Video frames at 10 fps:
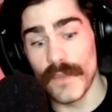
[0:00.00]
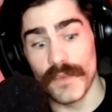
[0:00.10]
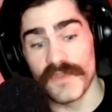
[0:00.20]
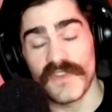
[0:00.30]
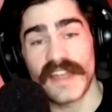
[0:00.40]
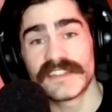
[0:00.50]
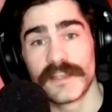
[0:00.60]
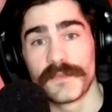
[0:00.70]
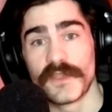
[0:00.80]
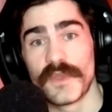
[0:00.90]
And when we find
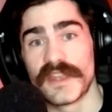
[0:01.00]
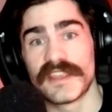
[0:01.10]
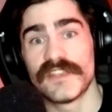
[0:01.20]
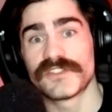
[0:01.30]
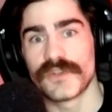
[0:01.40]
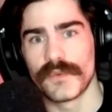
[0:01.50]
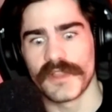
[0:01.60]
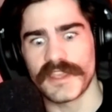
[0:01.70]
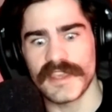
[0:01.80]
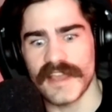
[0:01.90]
something, we adhere to it. We're
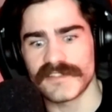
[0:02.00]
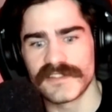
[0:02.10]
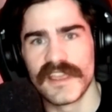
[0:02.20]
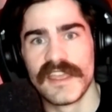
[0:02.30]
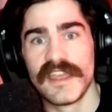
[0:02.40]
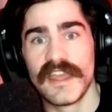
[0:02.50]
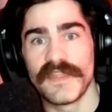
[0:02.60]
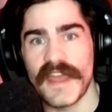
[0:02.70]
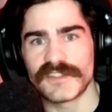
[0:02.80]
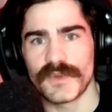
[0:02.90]
like, yes,
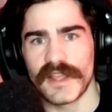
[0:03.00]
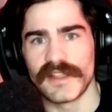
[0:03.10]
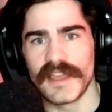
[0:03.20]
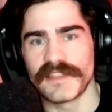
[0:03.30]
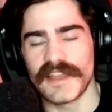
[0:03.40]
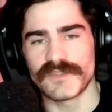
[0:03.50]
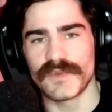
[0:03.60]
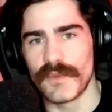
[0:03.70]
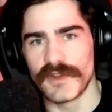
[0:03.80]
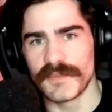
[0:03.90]
that's what I like. That's
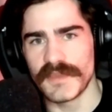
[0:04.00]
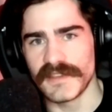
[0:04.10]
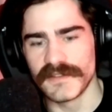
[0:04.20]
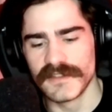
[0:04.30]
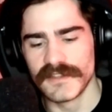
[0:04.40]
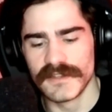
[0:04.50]
what I want to be.